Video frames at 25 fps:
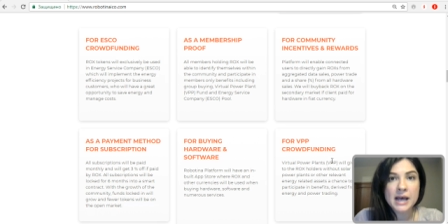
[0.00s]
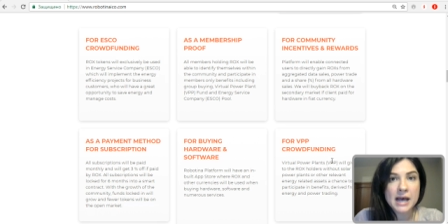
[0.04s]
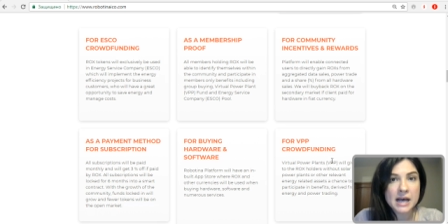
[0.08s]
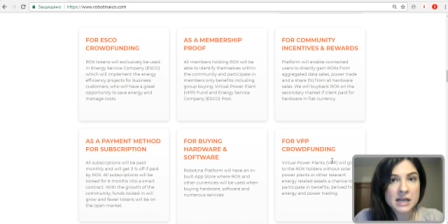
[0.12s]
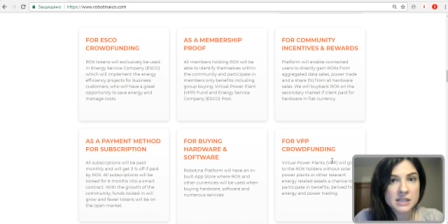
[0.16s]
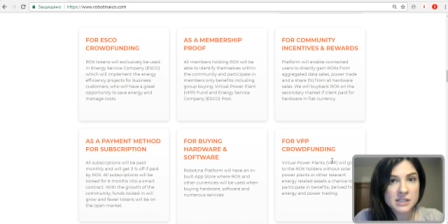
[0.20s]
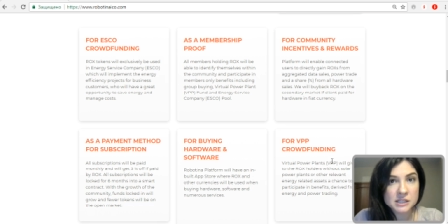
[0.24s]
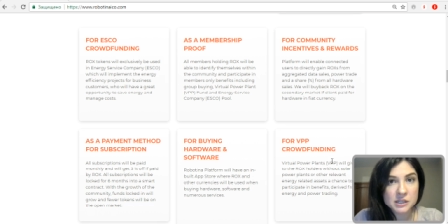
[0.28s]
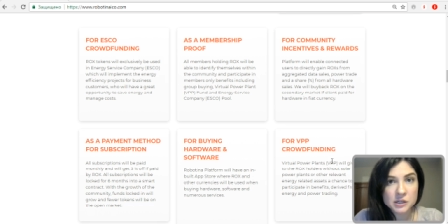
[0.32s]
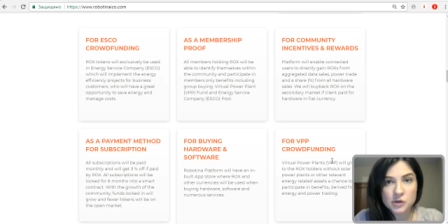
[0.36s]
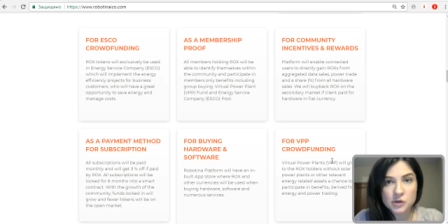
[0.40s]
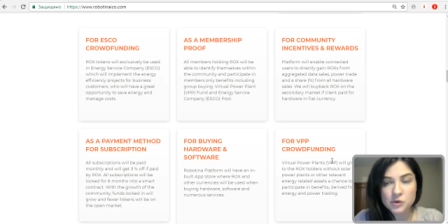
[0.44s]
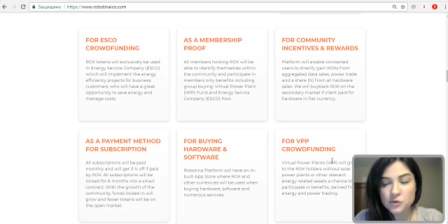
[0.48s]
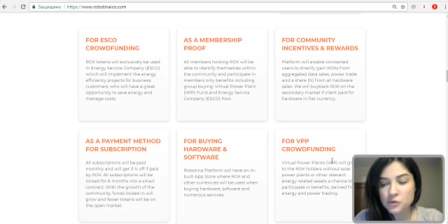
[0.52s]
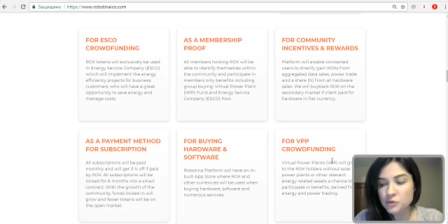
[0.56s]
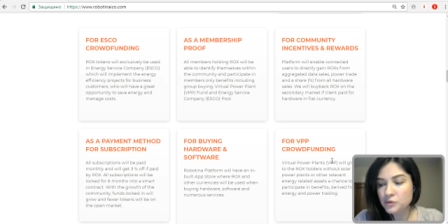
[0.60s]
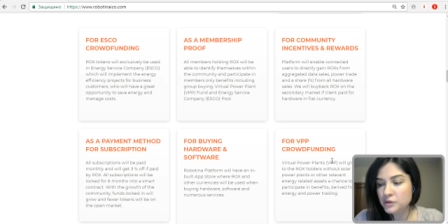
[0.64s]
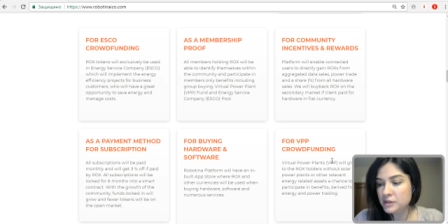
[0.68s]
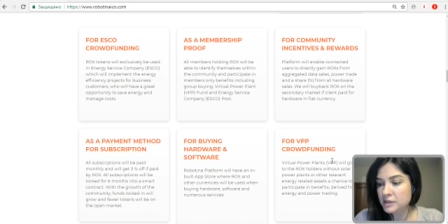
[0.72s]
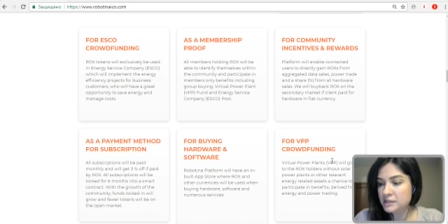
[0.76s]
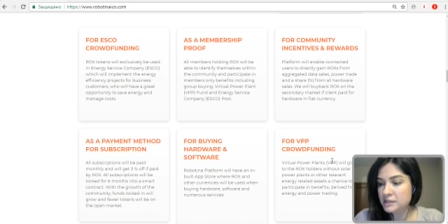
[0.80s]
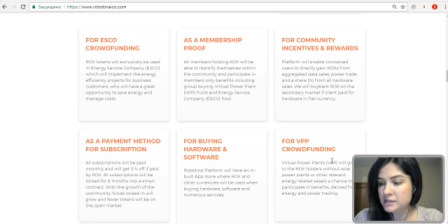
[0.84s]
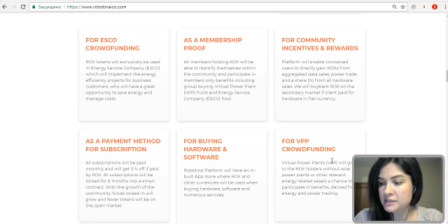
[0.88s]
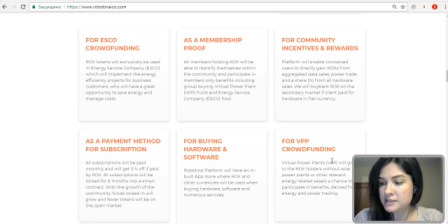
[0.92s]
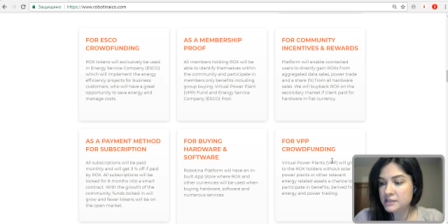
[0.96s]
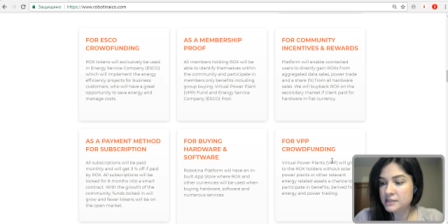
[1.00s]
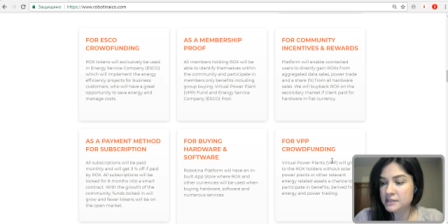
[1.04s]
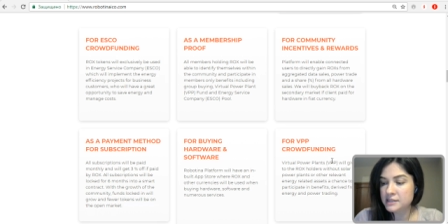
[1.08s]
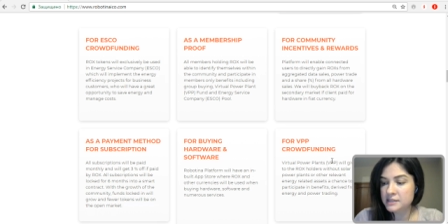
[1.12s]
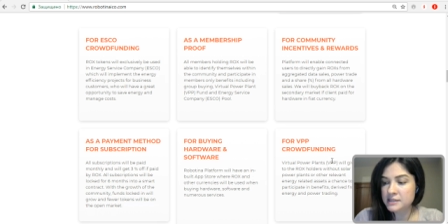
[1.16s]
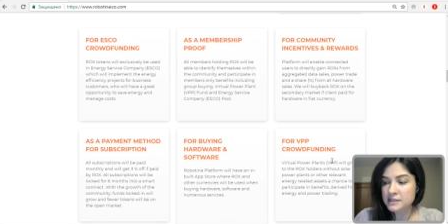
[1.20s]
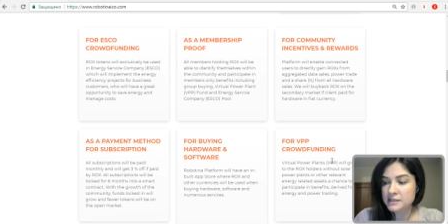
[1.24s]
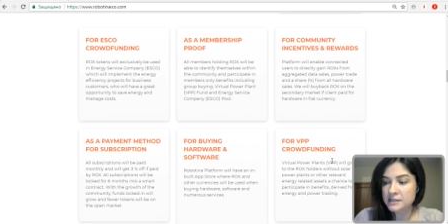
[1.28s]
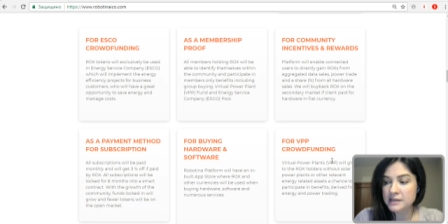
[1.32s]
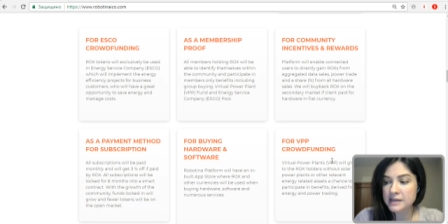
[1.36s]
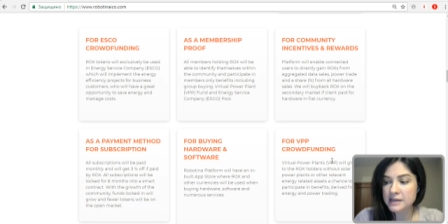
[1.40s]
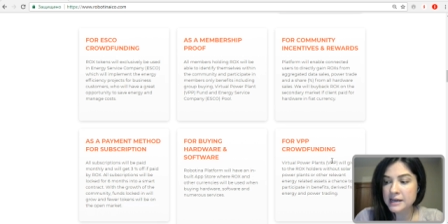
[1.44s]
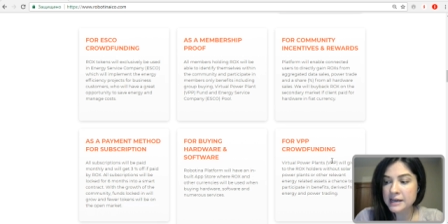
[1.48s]
ESCO,
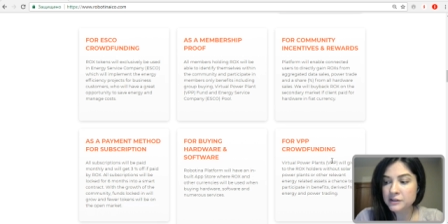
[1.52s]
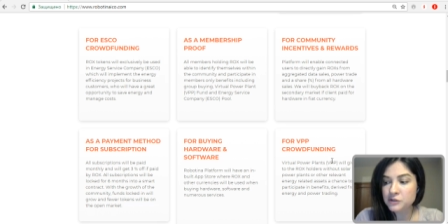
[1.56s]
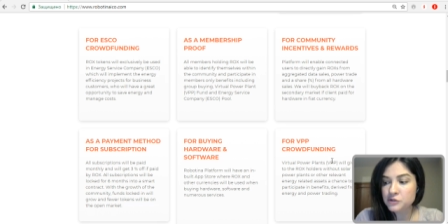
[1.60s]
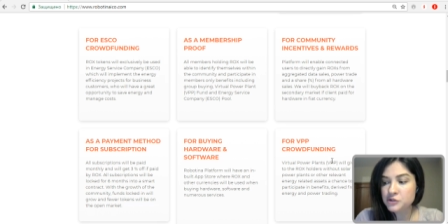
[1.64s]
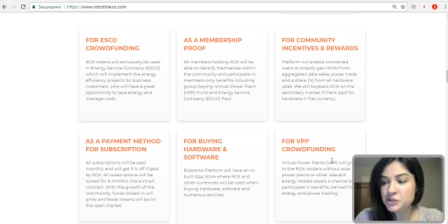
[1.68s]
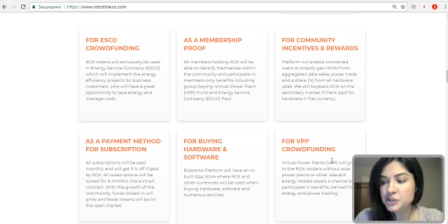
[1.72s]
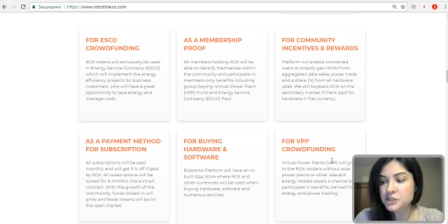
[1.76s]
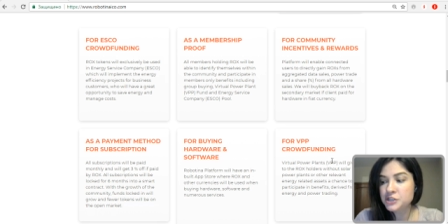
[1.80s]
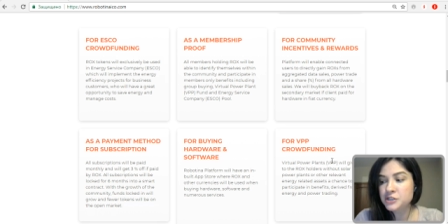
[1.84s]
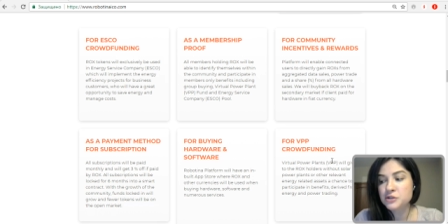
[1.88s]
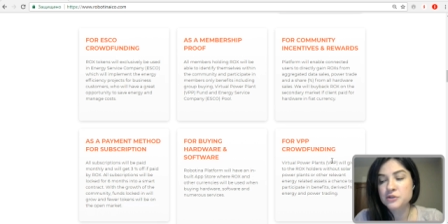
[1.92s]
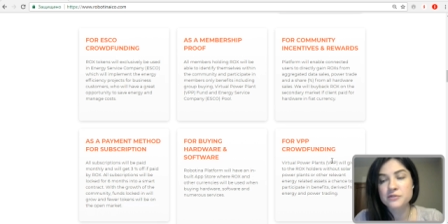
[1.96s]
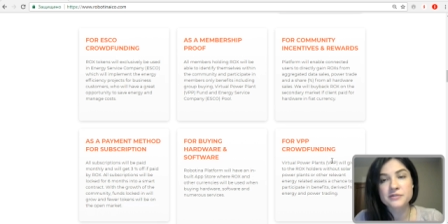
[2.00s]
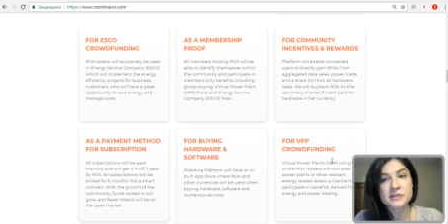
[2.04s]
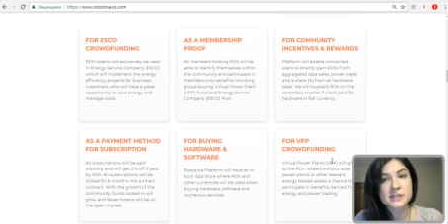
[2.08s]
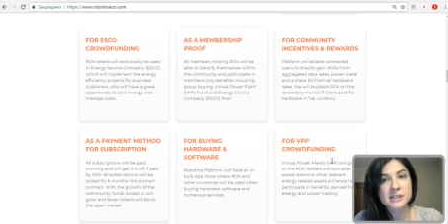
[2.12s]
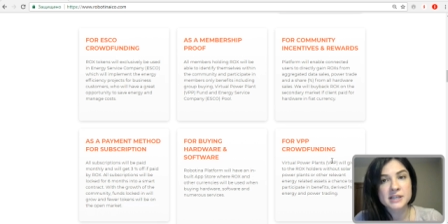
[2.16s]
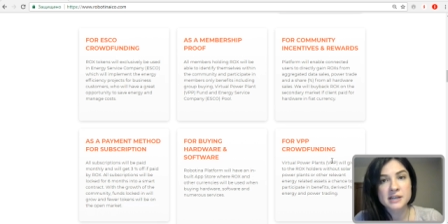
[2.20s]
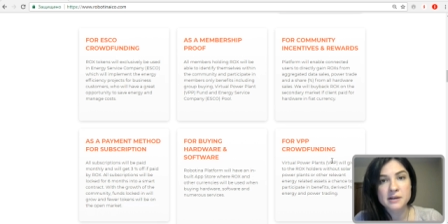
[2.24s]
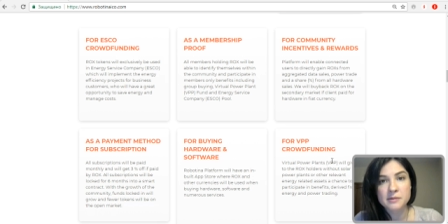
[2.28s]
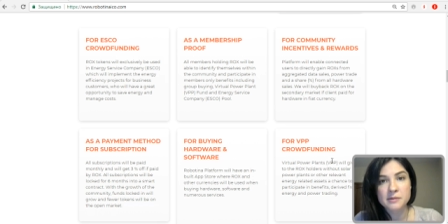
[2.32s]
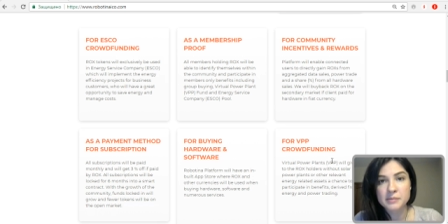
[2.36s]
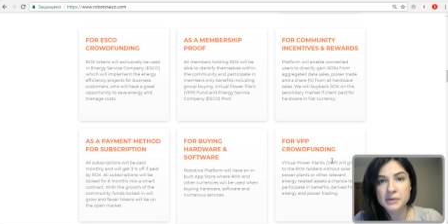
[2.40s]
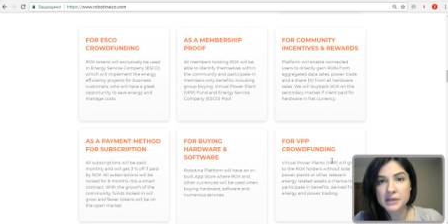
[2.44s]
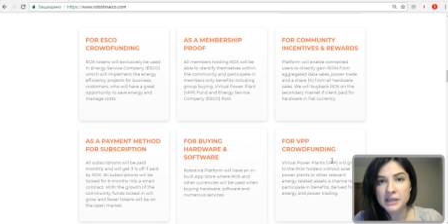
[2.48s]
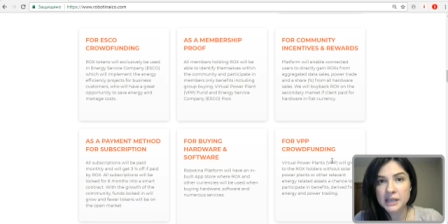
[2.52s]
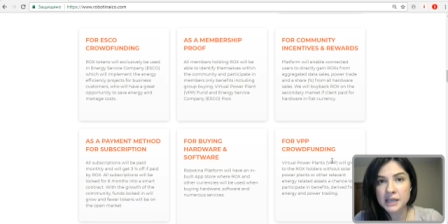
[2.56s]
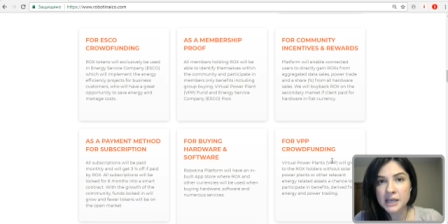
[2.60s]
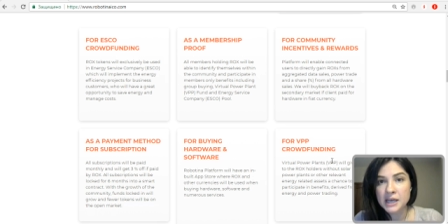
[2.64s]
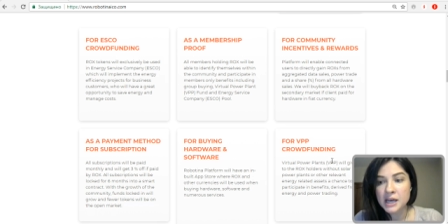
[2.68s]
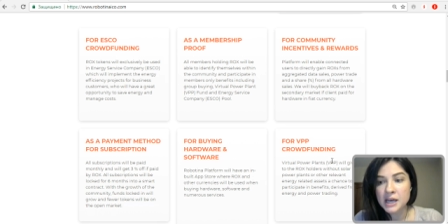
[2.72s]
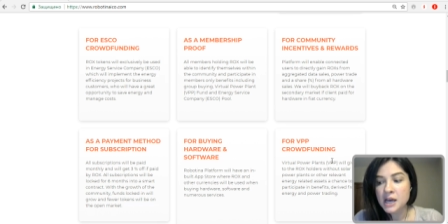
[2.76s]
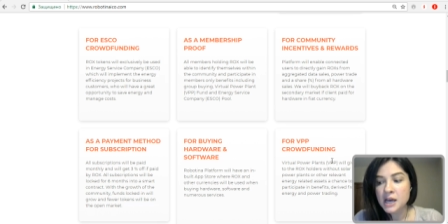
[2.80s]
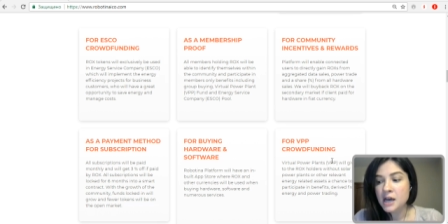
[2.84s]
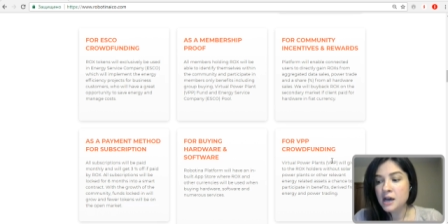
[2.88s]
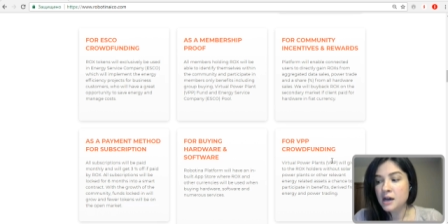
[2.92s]
this energy service company,